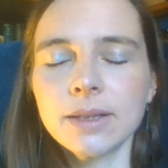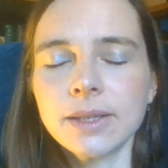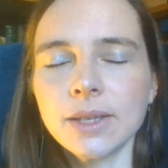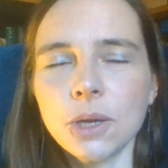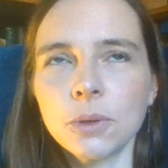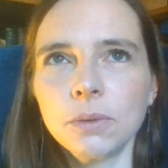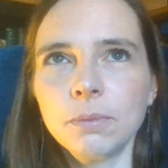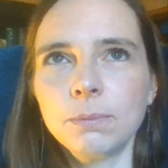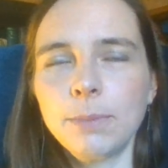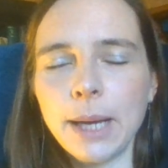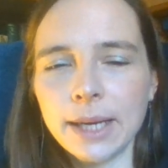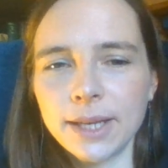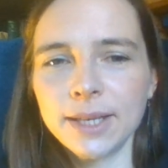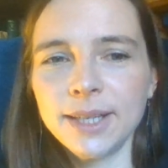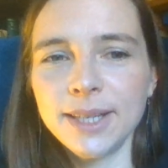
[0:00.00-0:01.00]
so
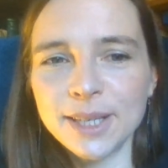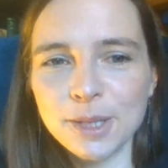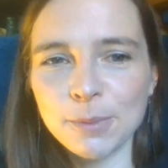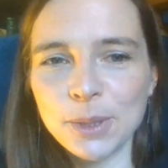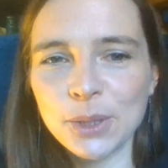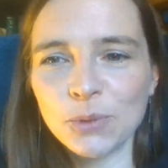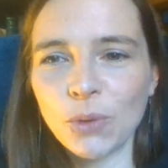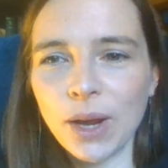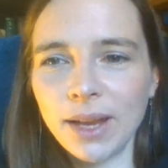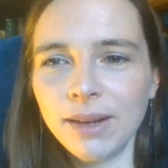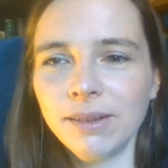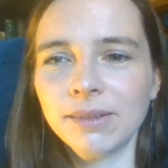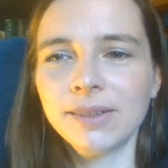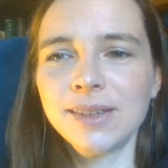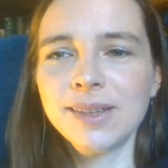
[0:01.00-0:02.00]
back in Elizabeth's reign,